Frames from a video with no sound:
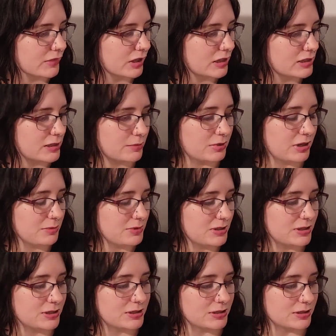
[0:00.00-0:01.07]
Sometimes
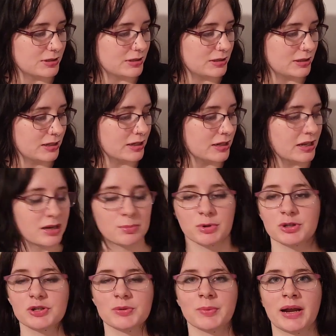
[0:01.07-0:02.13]
you need a
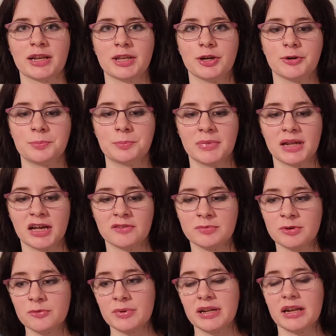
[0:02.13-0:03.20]
book to wreck you. I've
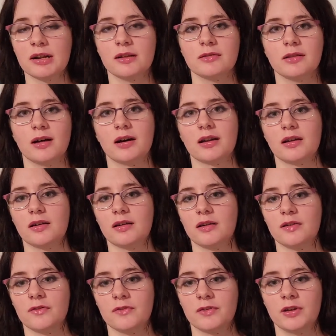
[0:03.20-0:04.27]
been reading a lot
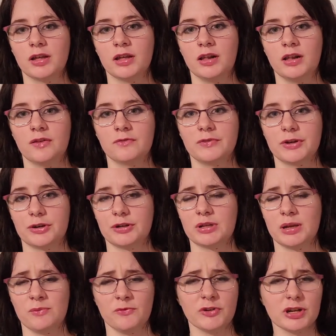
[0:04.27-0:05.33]
of very
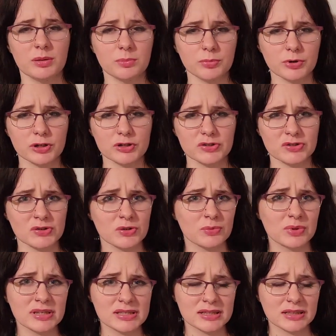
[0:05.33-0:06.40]
comforting books
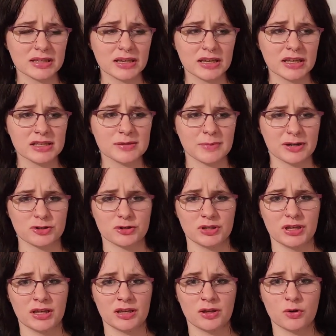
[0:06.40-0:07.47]
recently,
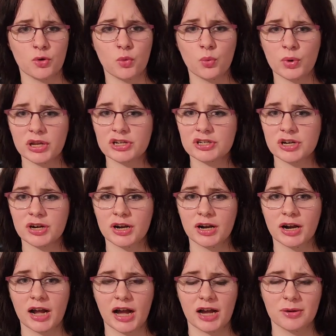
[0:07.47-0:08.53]
especially
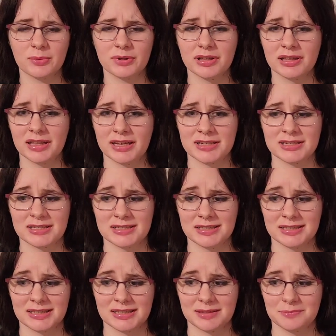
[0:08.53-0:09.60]
winter. I really like
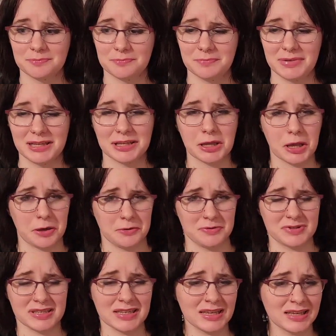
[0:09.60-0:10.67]
to be
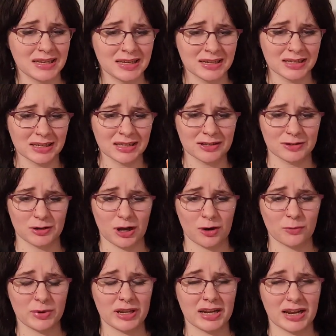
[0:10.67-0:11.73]
cozy, not
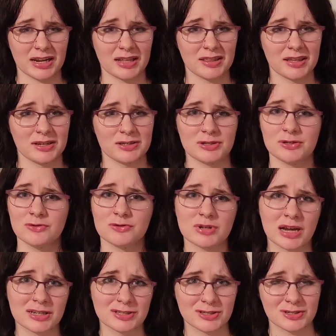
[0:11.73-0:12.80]
read anything too
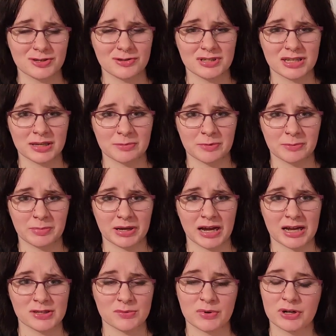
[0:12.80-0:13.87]
tragic, too deep, but
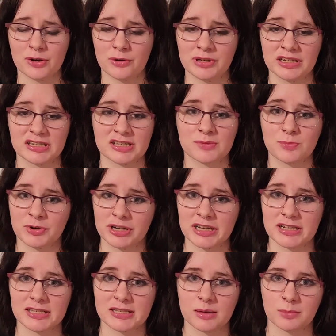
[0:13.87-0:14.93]
as we're going into spring
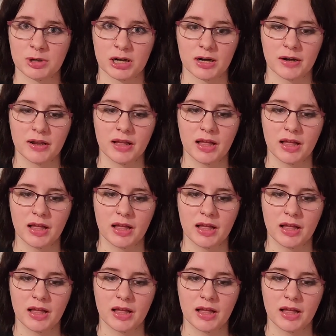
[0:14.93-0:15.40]
and summer,